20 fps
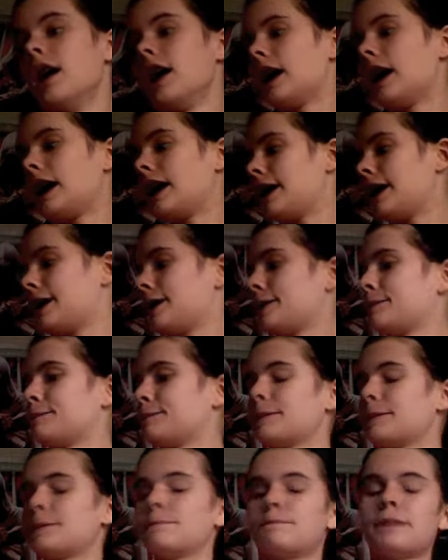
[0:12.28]

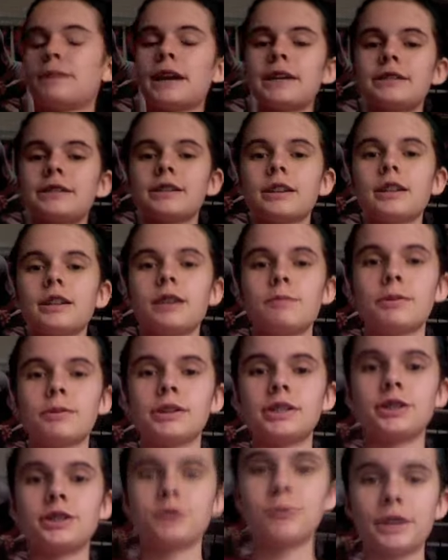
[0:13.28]
Um, basically, my
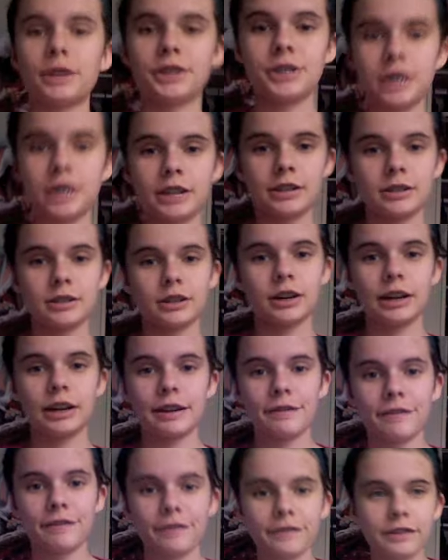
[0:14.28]
situation is
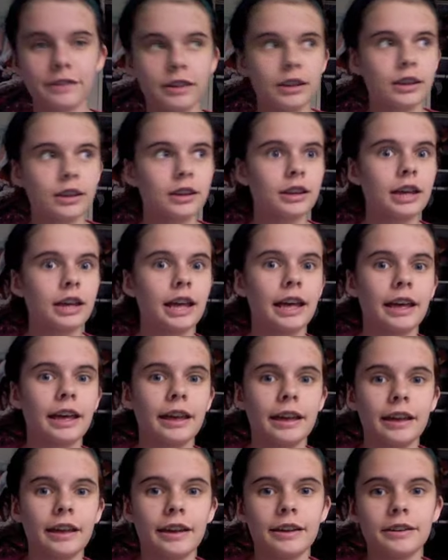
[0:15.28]
I've
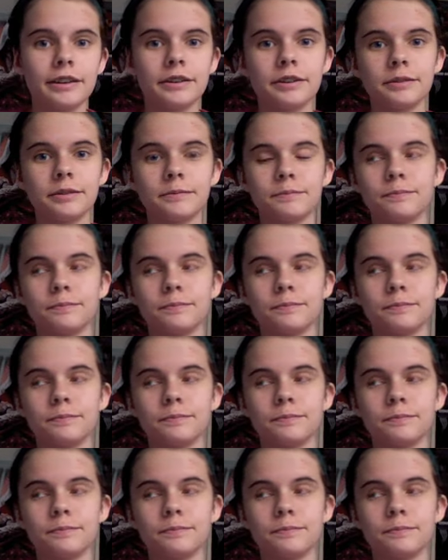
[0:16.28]
had